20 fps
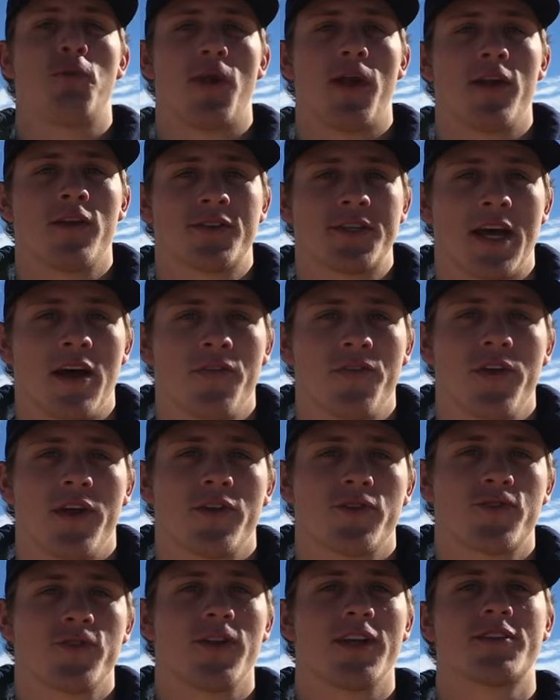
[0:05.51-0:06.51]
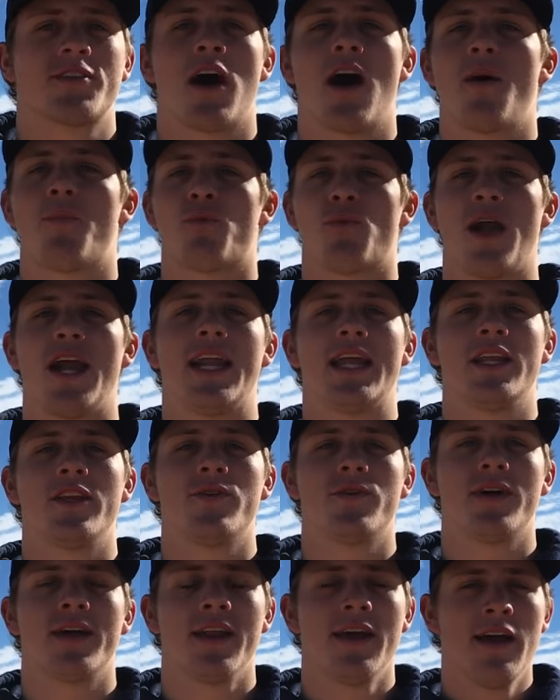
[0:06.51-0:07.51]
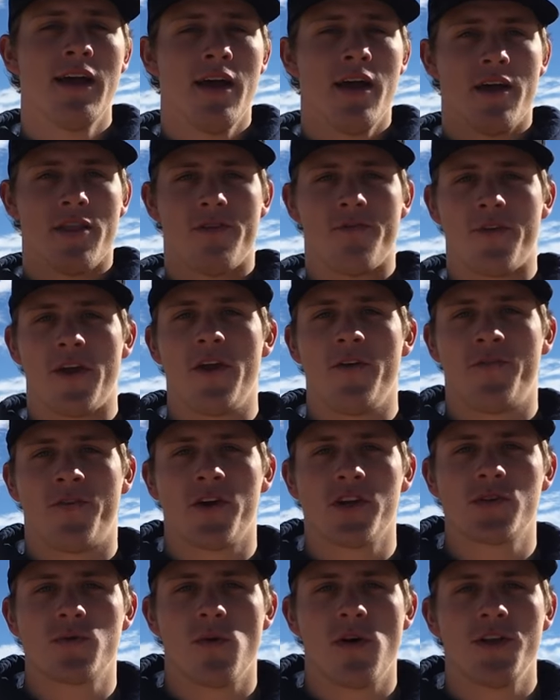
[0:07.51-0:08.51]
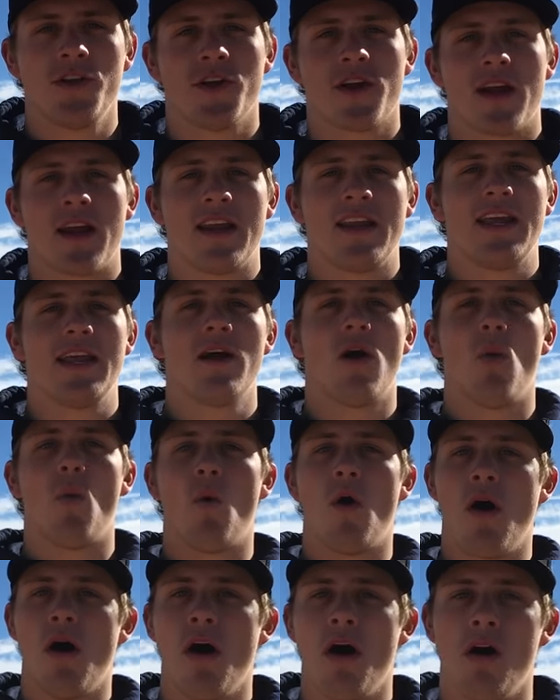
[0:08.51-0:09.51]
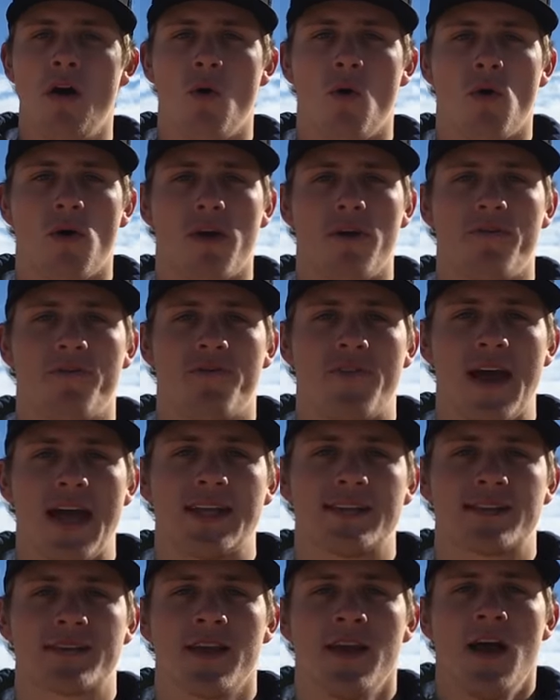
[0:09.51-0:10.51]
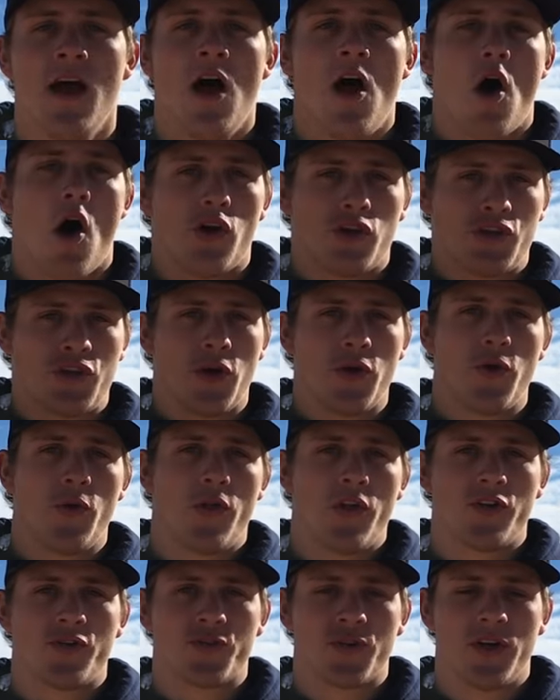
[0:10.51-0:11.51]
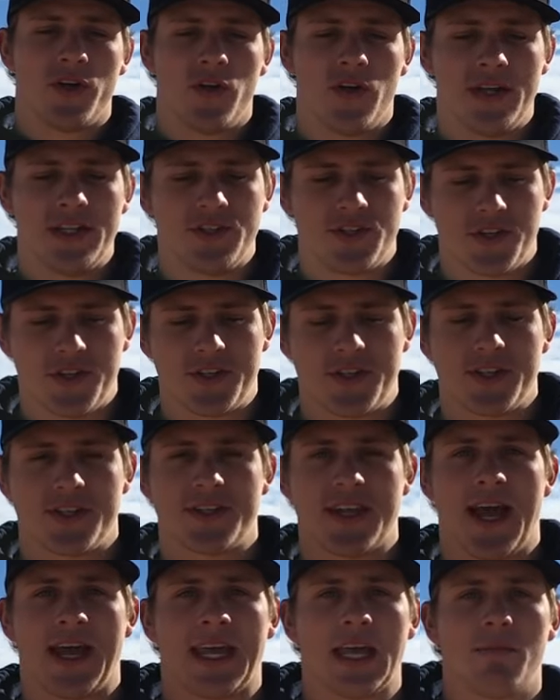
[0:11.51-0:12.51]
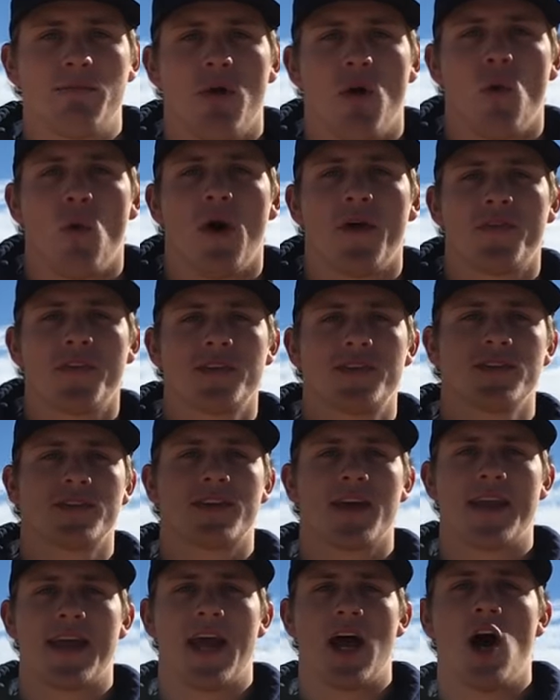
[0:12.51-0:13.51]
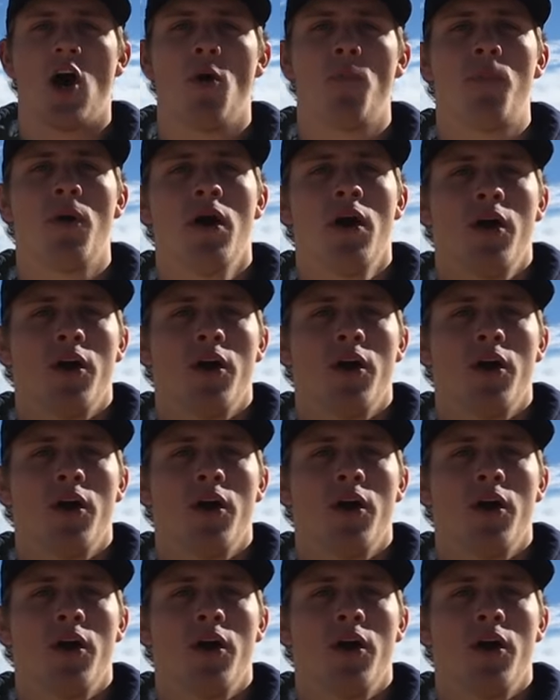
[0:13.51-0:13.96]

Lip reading: players out there. So let's hop right into it. The very first one, you're going to need a wall or a fence. I'll show you the drill in just a second, but what this is going to help